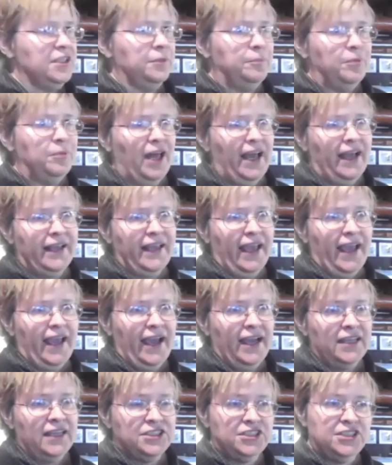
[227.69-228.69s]
the black
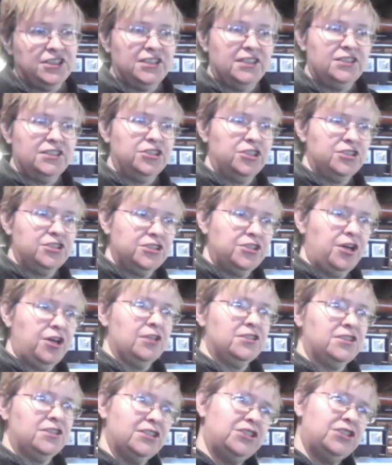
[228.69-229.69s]
ash, as it
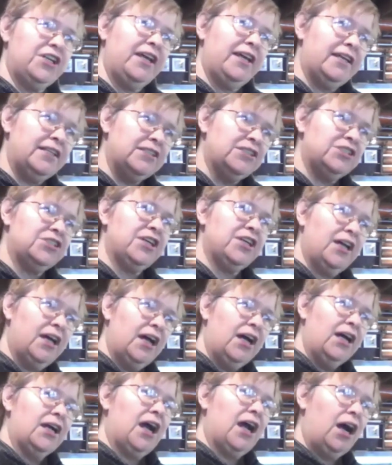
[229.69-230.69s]
starts to change
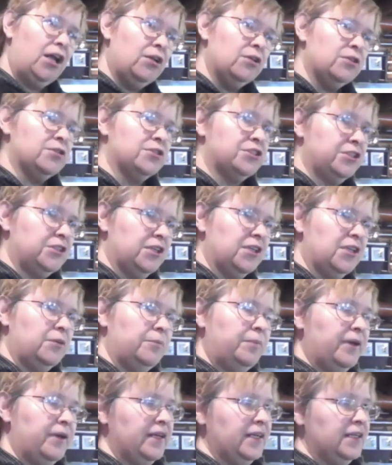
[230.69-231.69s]
colors a little
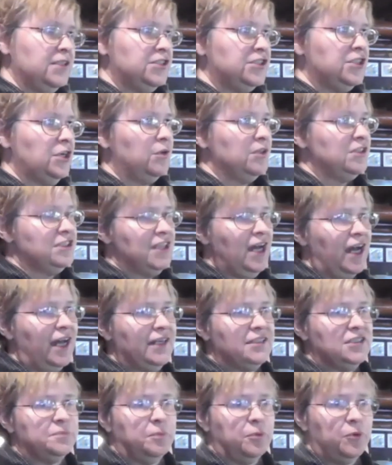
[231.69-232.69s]
bit. And so it's not
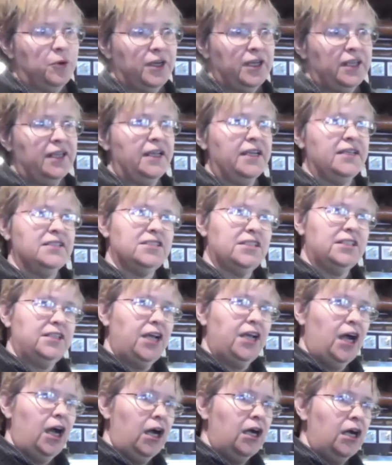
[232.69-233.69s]
as pretty as a
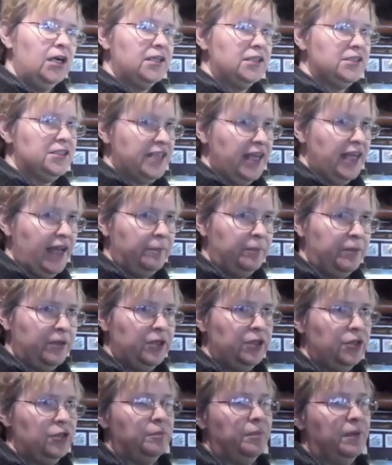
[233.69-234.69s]
young Sappy
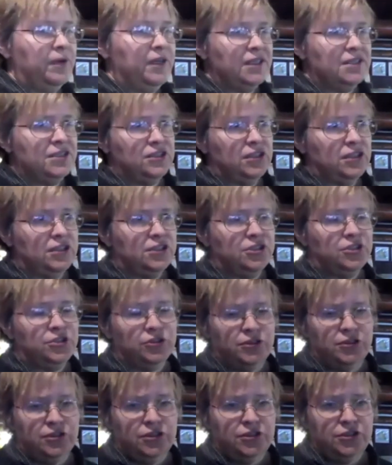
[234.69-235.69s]
Ewe, but it's
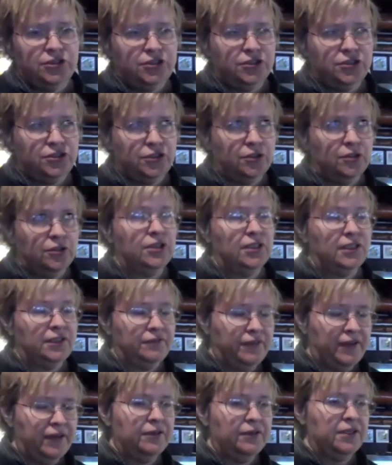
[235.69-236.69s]
certainly
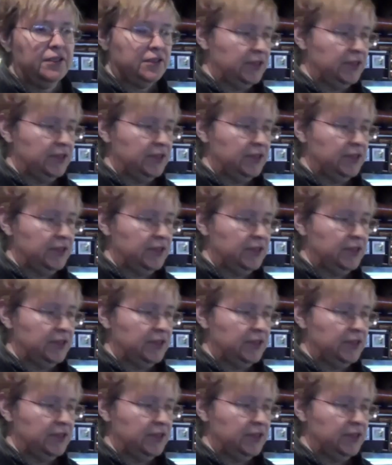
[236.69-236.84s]
very